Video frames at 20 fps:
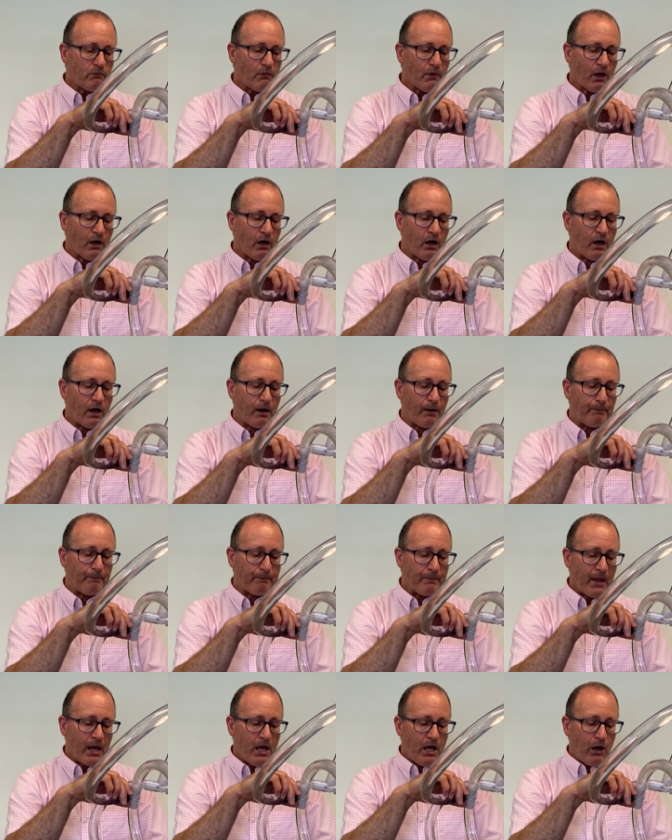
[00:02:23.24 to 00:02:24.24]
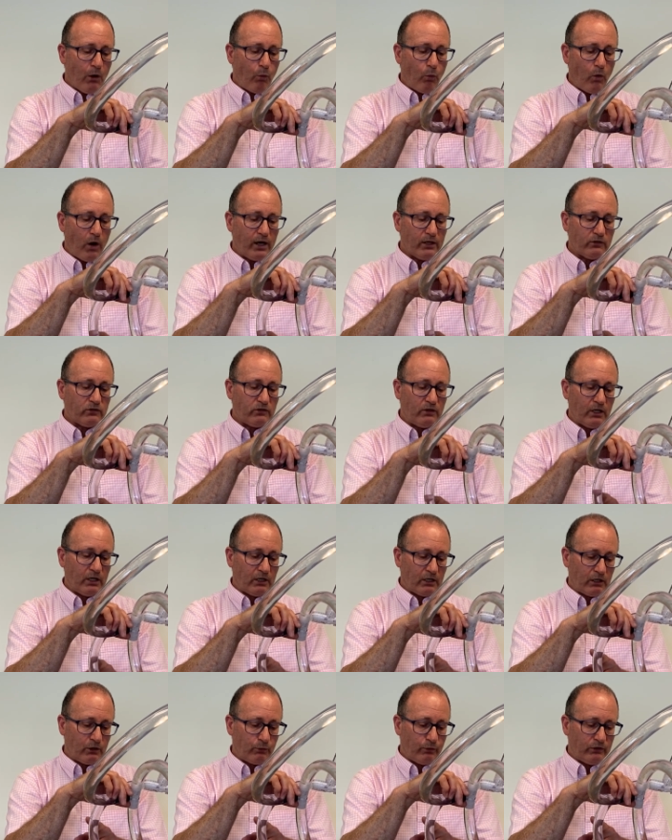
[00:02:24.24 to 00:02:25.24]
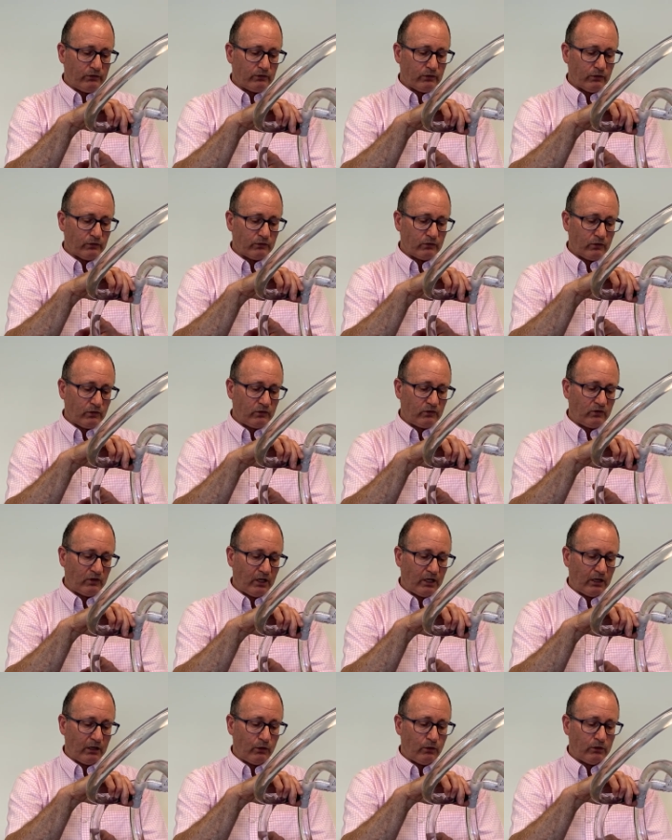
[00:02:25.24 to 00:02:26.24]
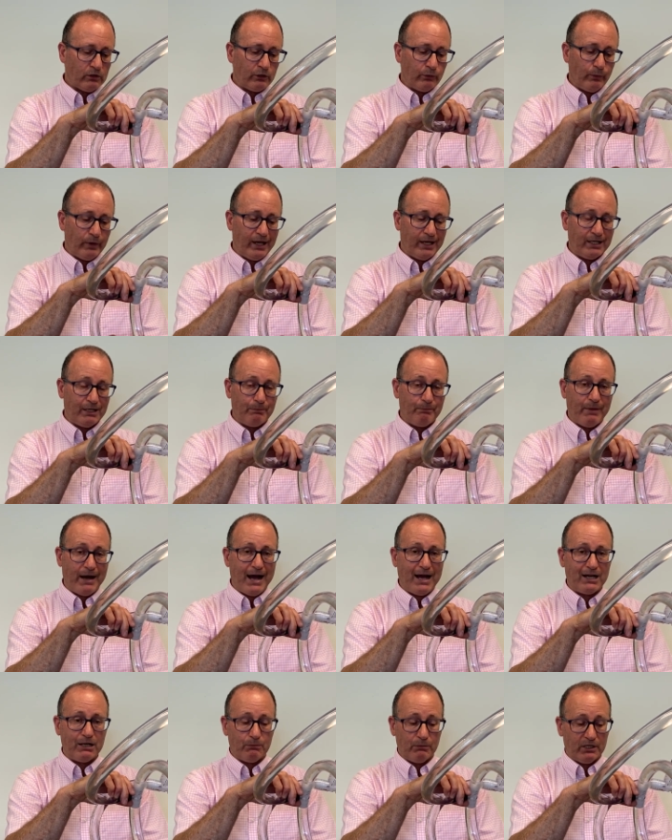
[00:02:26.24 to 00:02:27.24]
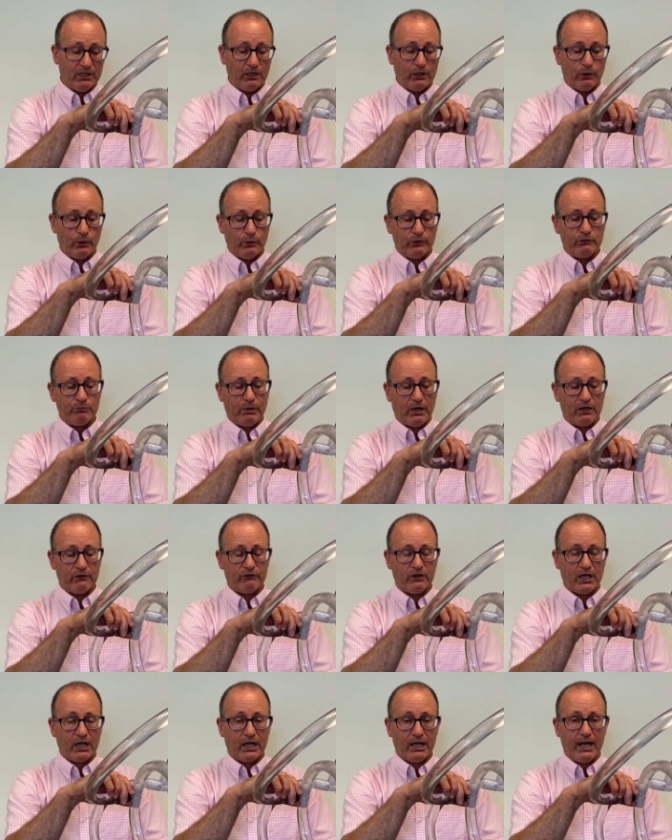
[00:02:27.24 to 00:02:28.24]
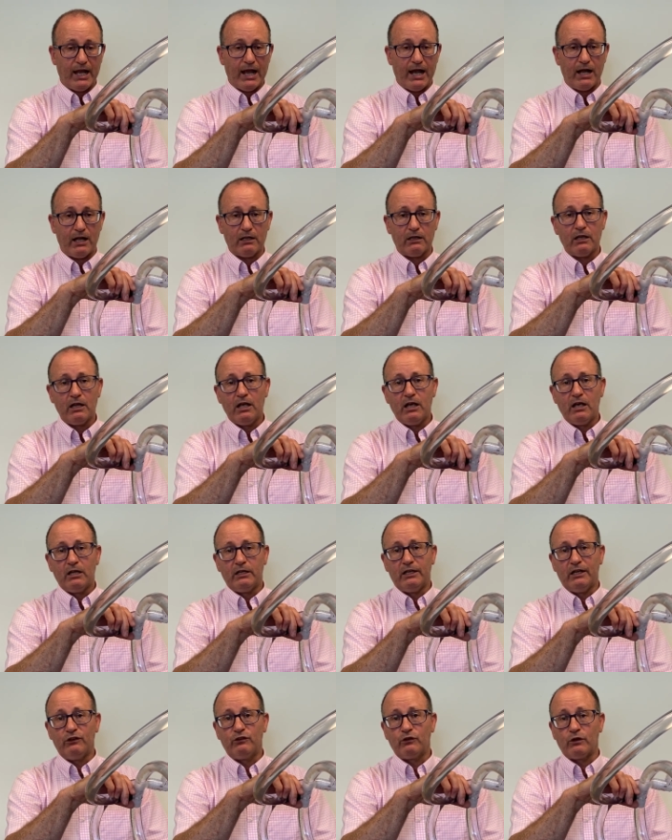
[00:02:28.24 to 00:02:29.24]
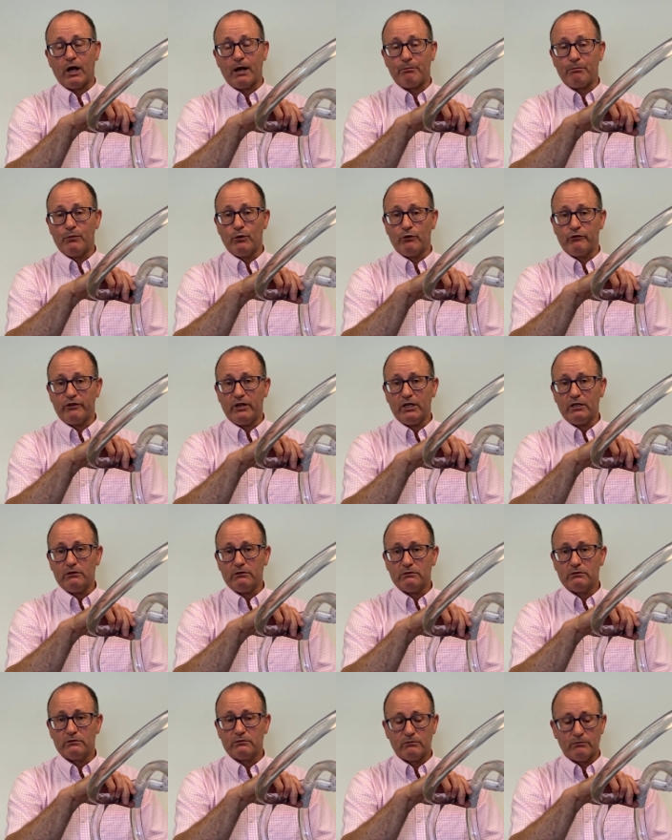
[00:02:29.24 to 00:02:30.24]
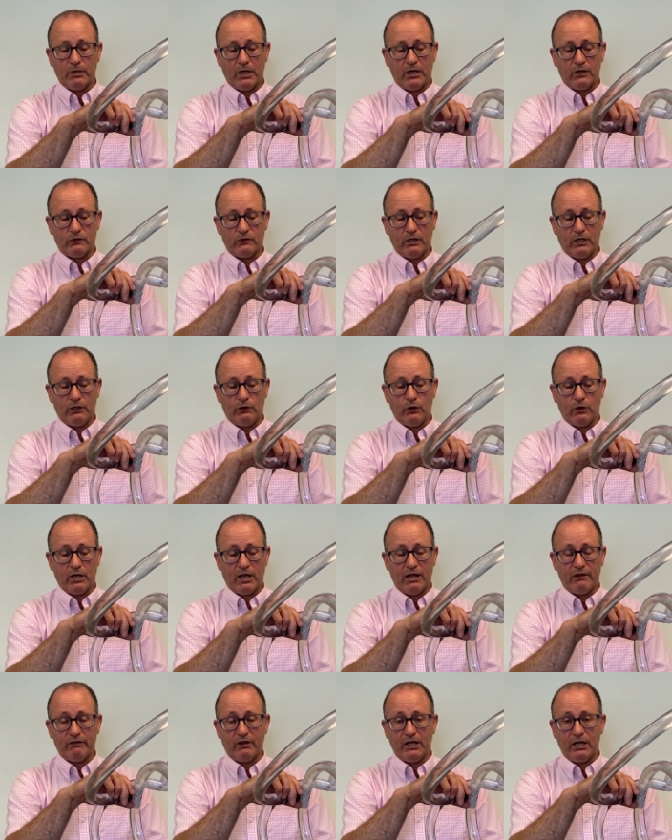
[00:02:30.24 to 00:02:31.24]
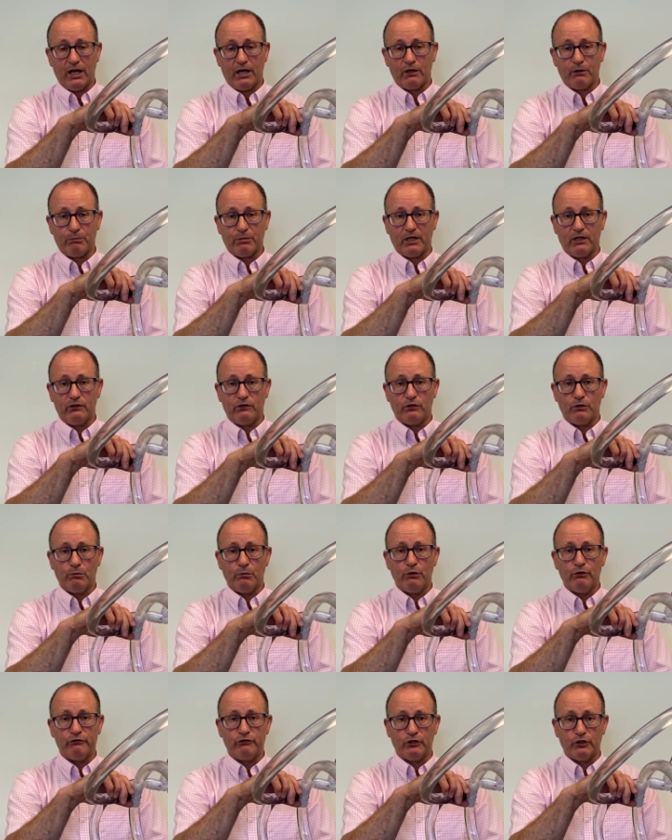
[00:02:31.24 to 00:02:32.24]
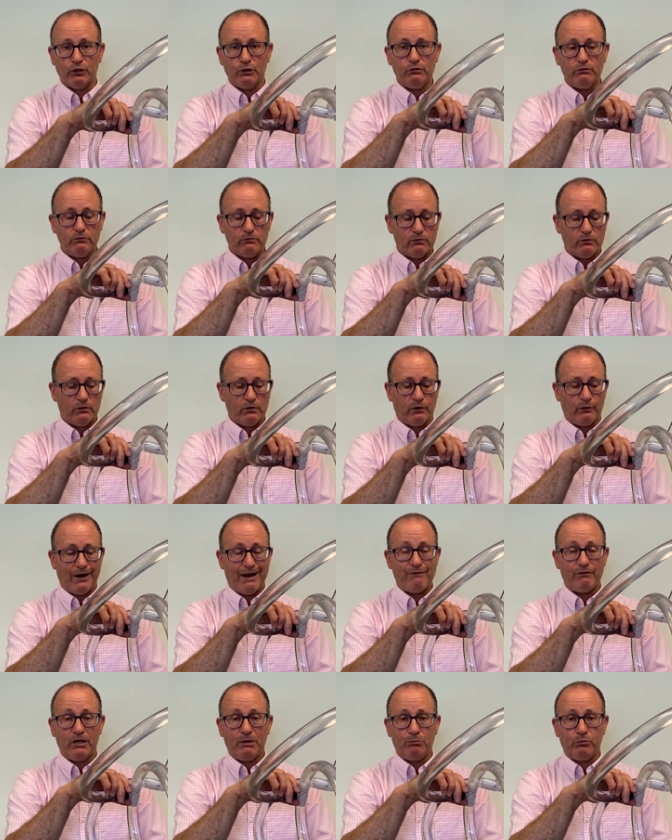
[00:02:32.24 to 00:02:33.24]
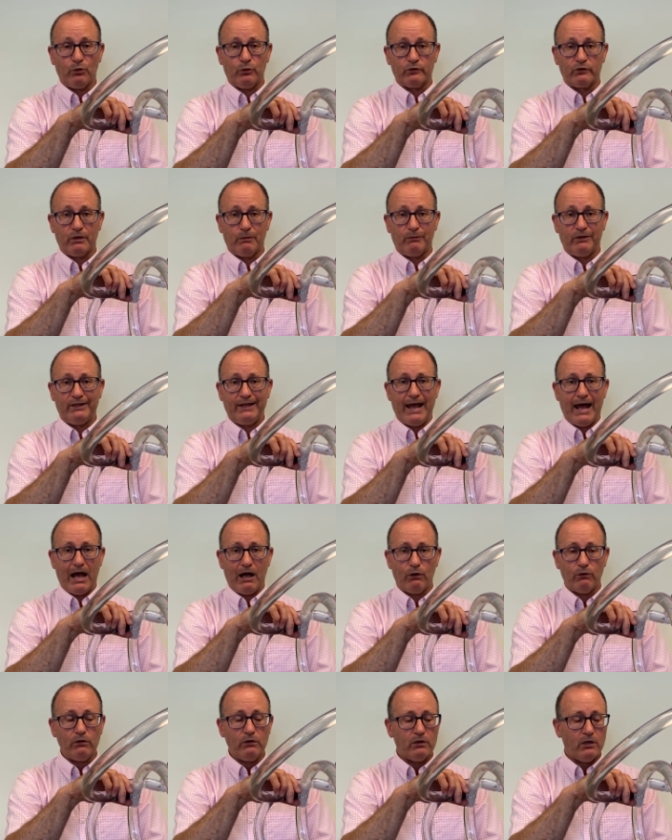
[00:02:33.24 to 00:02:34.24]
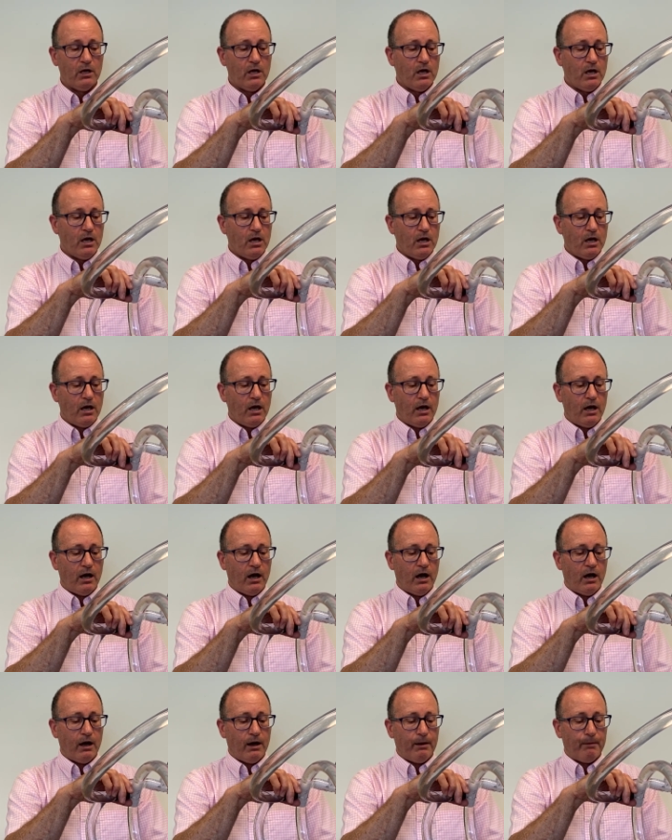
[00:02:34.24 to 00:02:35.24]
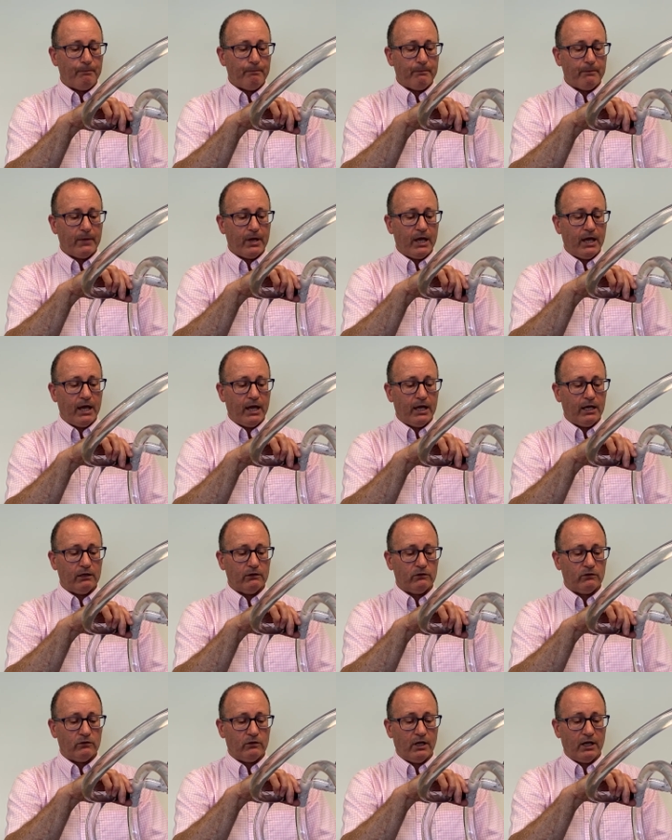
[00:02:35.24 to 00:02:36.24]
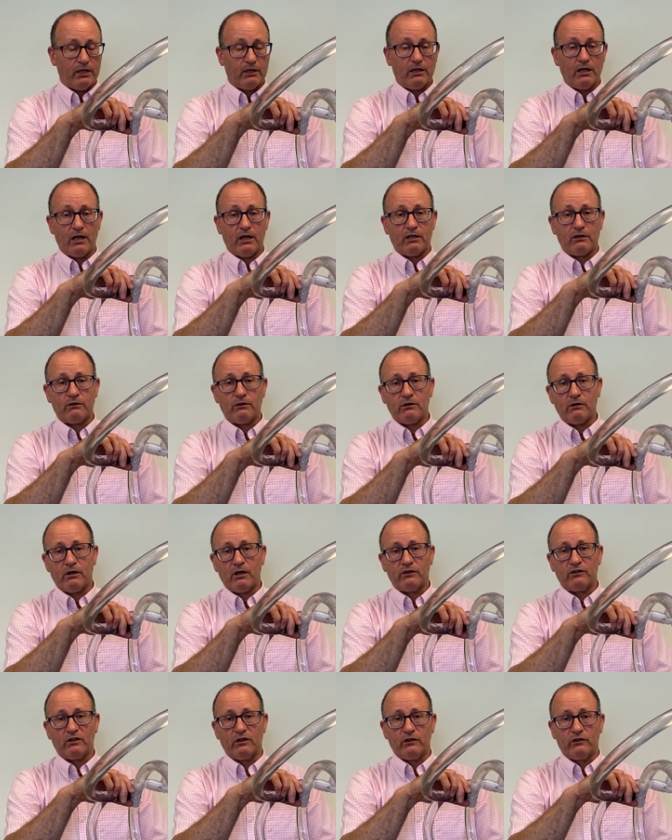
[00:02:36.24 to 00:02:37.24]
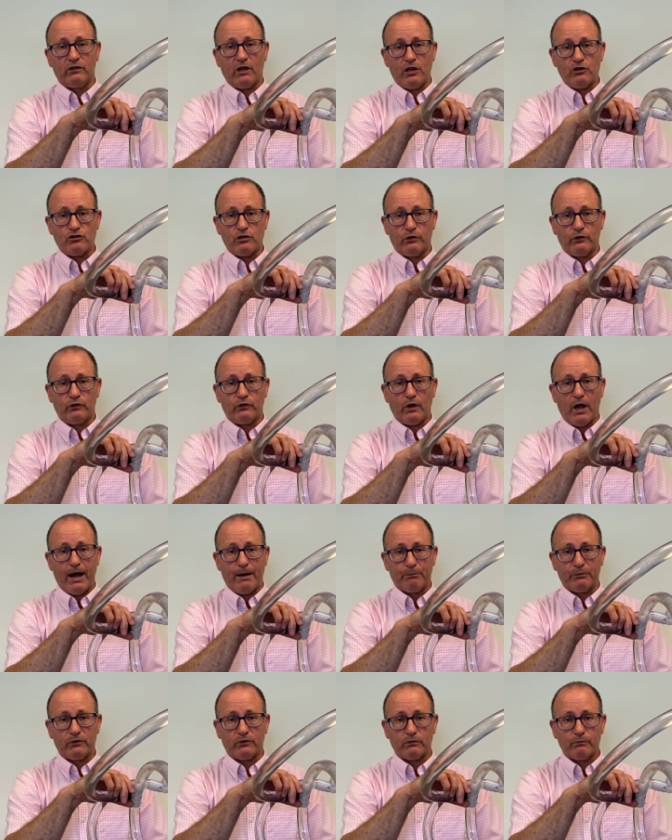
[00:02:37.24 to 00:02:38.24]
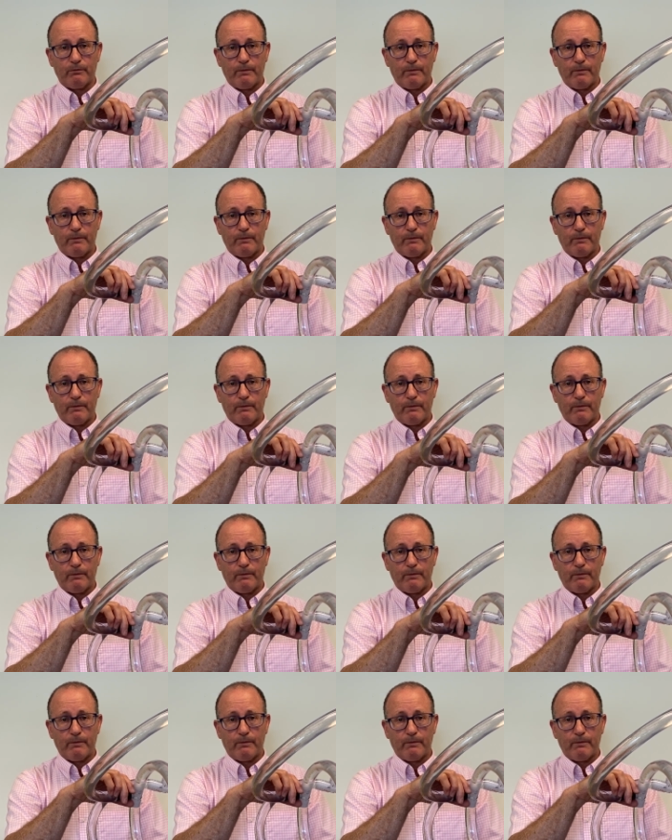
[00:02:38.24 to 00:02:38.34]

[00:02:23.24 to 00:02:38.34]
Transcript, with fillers: Um, once the crystals settle all the way at the bottom, at the lowest part of the canal, they stop moving because they don't have any other place to move to. Gravity pulls them down, um, and then that sensation stops.